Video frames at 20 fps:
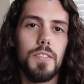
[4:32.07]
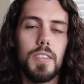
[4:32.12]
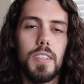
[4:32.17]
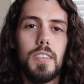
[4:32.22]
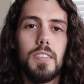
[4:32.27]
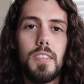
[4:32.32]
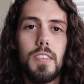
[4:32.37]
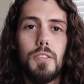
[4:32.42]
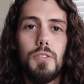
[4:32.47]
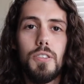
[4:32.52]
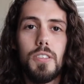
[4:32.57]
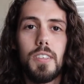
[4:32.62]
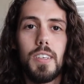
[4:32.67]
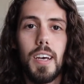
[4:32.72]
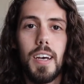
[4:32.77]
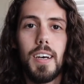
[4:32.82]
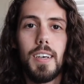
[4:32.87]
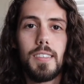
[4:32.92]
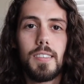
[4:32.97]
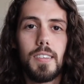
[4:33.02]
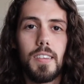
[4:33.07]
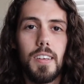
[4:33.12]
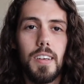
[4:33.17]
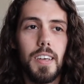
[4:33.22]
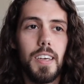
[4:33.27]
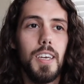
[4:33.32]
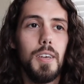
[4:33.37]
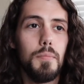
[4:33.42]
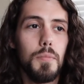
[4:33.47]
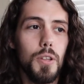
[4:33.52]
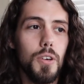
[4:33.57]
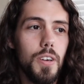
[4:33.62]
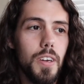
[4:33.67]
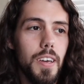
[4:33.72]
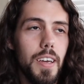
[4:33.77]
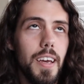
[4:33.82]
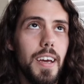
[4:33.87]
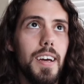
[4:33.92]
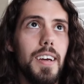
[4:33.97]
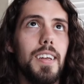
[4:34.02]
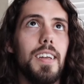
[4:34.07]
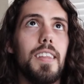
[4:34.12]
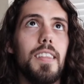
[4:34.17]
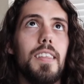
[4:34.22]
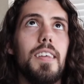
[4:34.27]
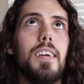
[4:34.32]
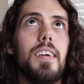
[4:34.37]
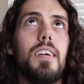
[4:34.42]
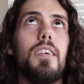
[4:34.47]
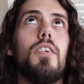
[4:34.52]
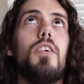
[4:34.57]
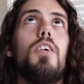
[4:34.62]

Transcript: This huge task that I keep looking at and thinking,